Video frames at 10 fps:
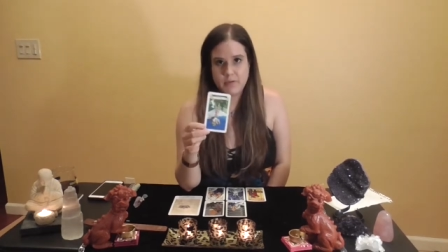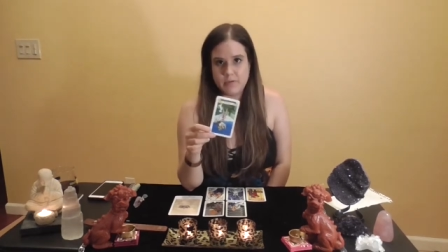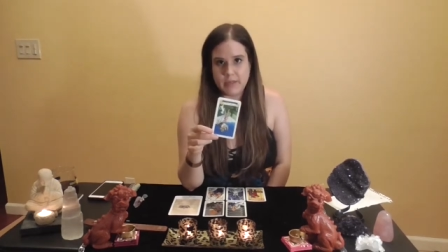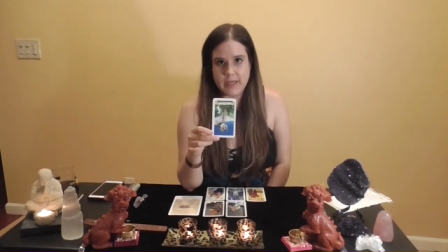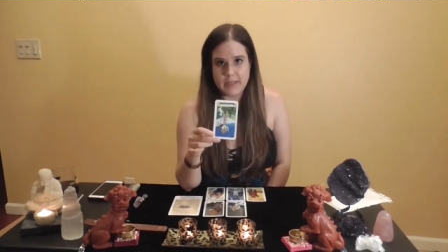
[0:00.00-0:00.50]
but
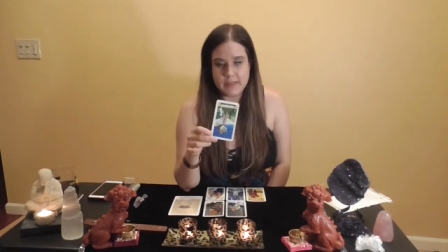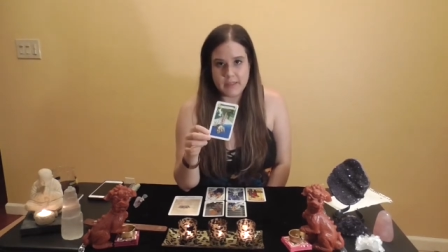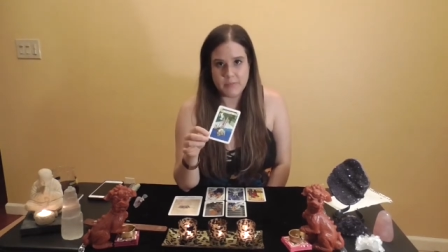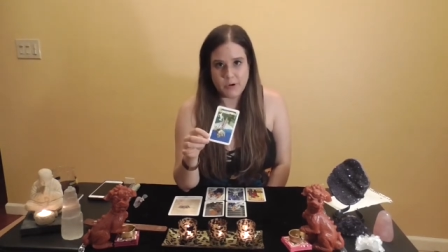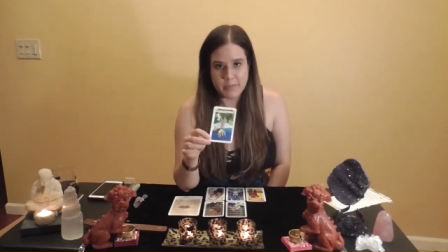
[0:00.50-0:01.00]
we'll get into
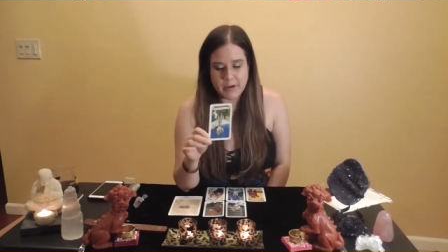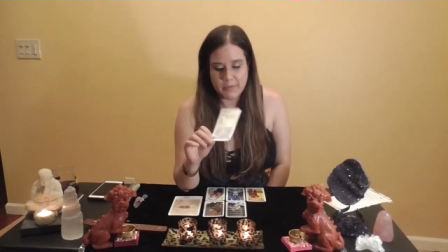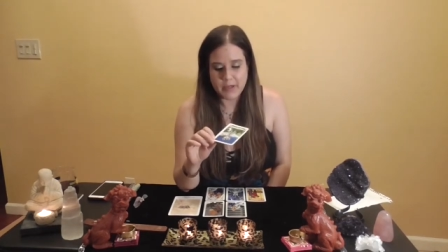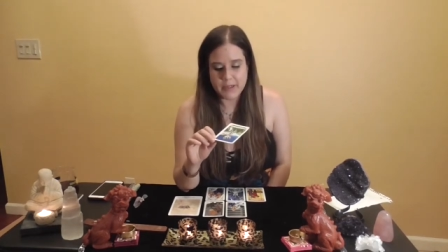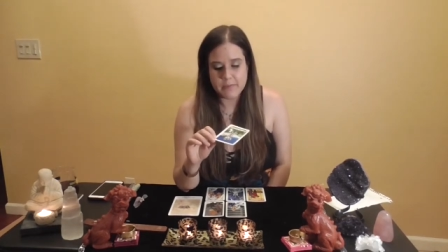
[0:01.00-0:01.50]
them one by
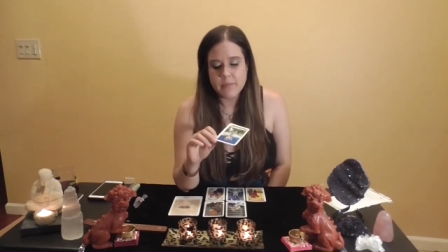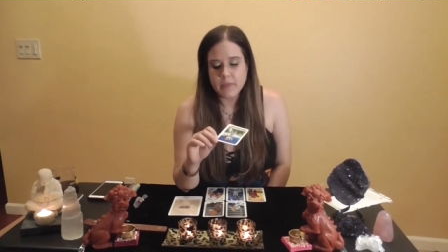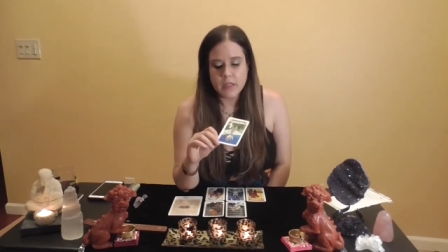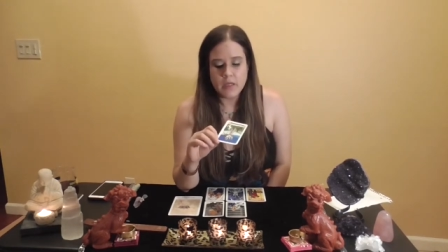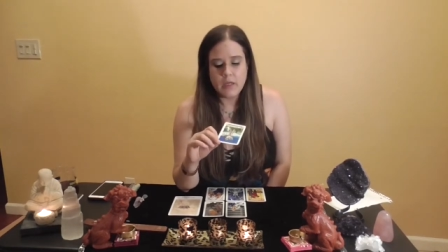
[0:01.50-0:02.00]
one.
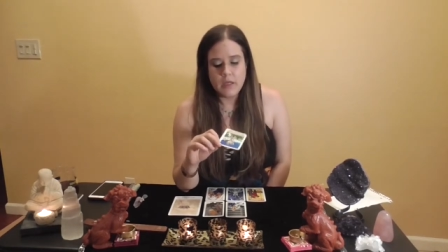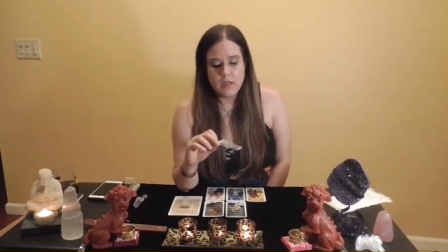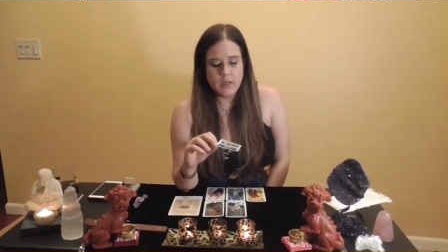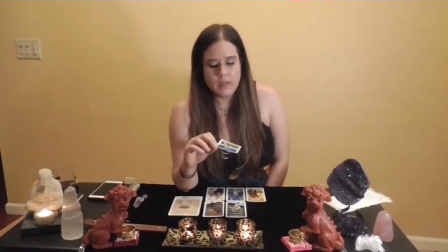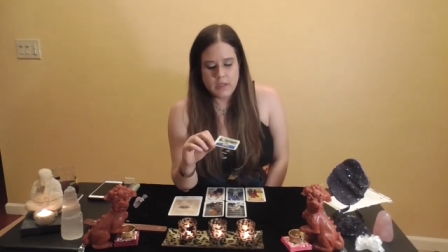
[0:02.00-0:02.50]

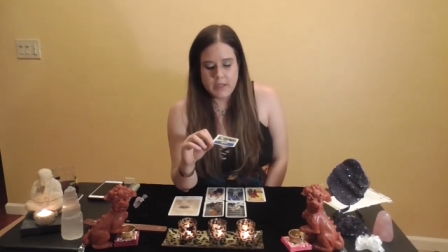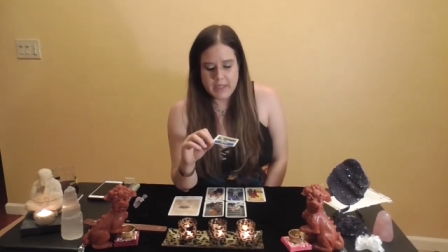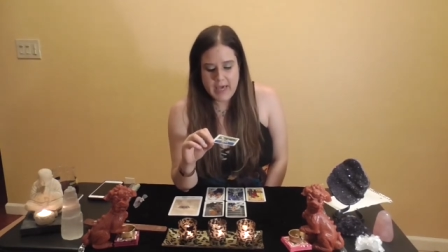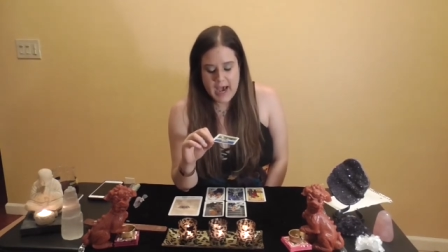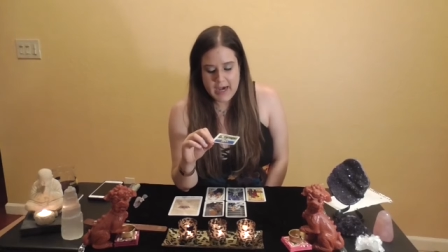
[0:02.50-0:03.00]

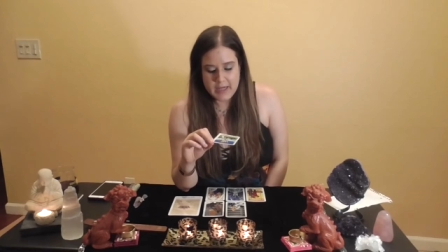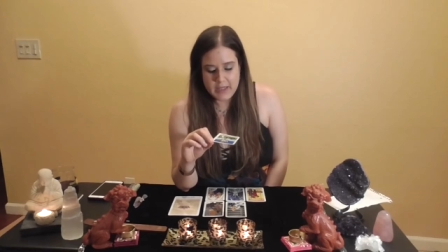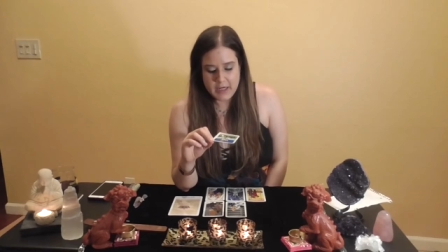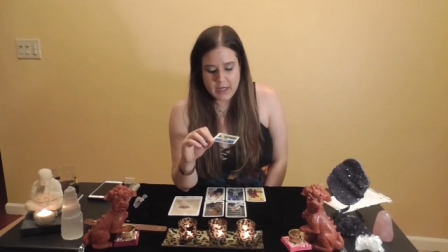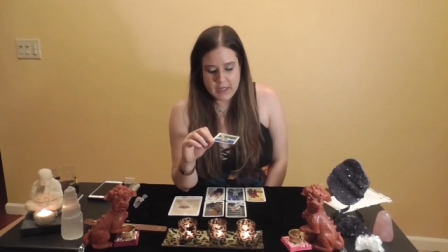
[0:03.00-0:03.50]
Yeah,
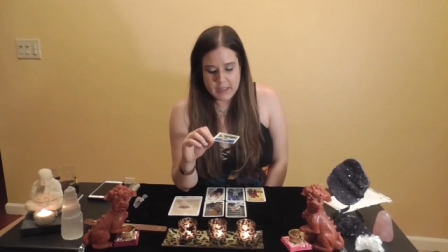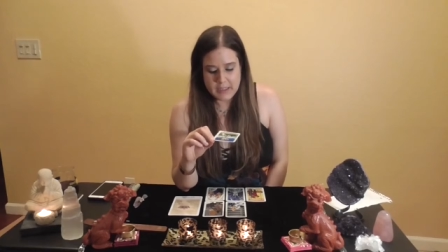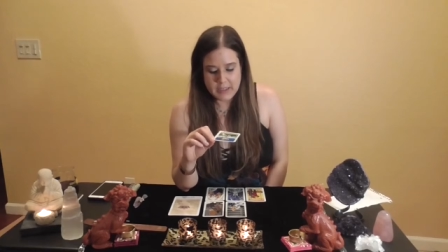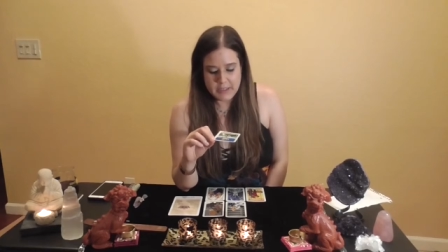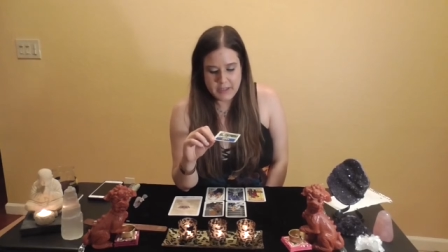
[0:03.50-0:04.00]

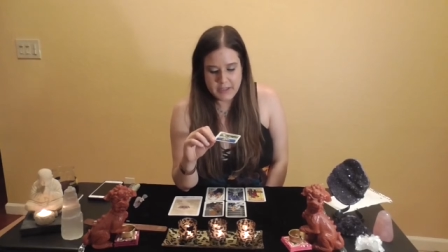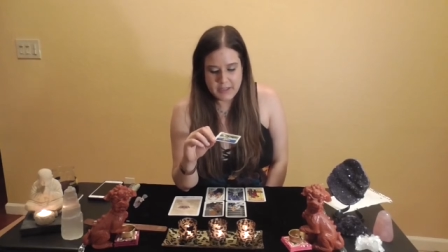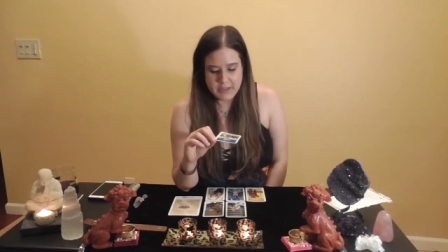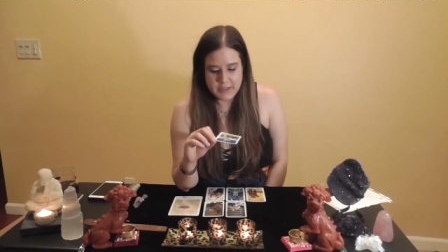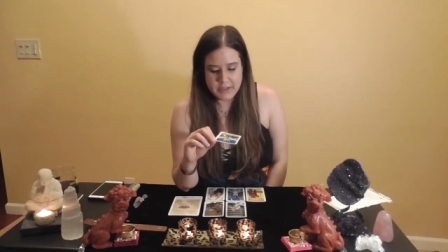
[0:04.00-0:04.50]

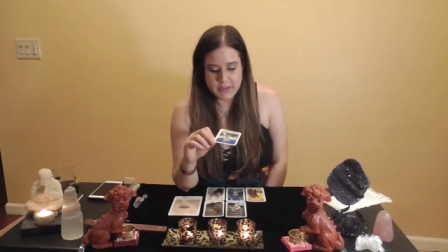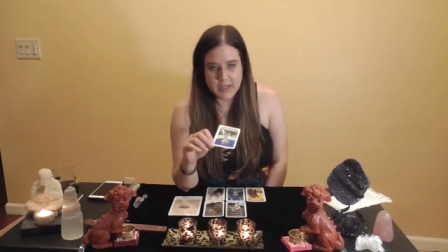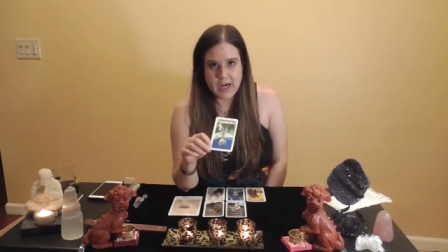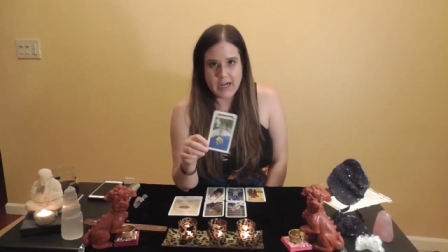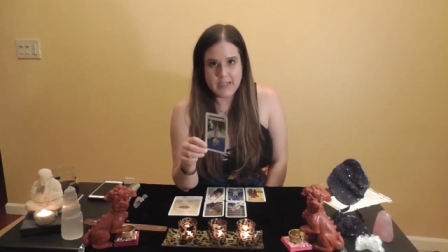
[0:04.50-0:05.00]
you're
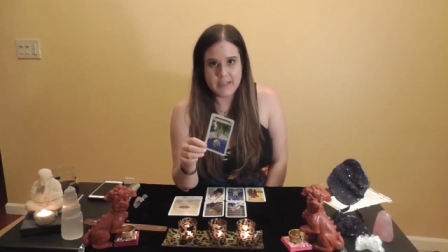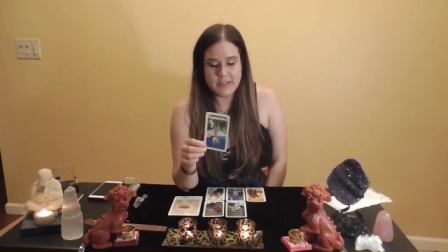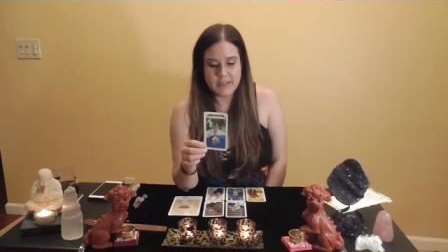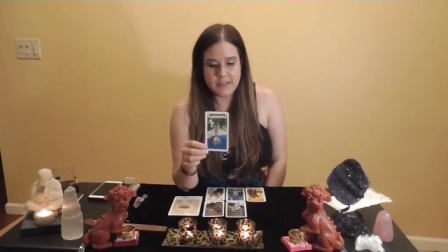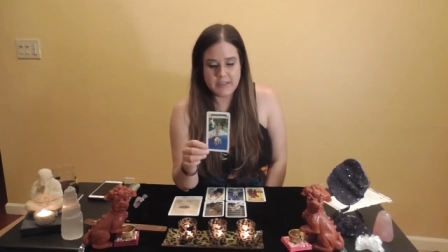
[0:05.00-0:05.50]
kind of
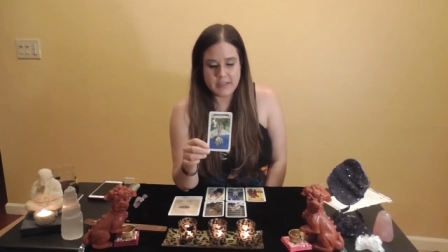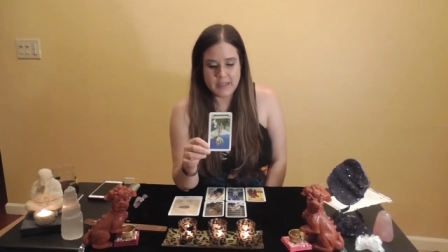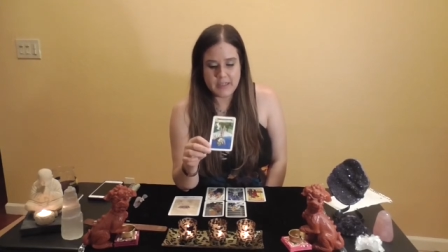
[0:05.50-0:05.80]
just